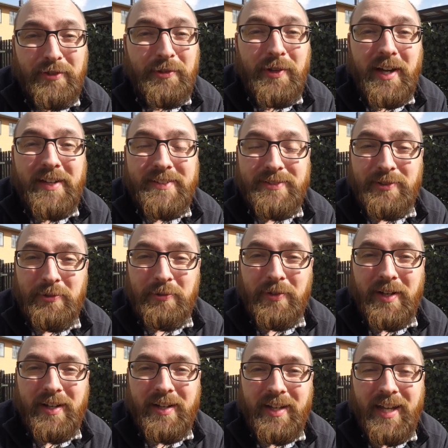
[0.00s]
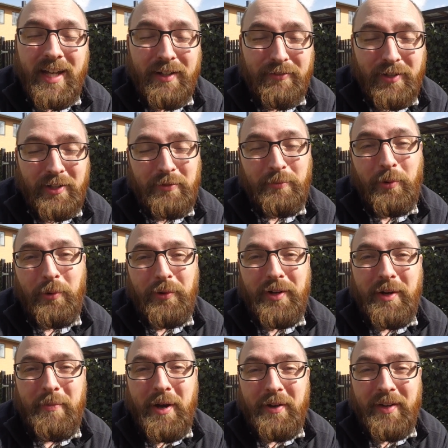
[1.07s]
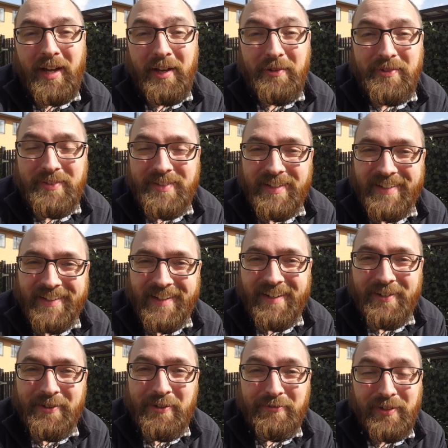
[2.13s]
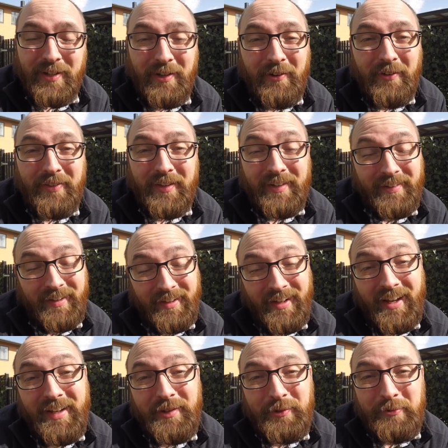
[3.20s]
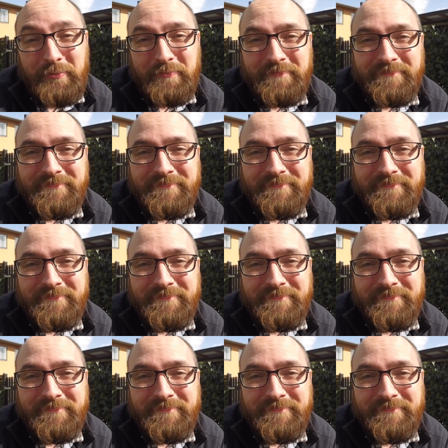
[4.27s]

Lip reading: of you guys know a heck of a lot more about how to take care of a lawn than I do.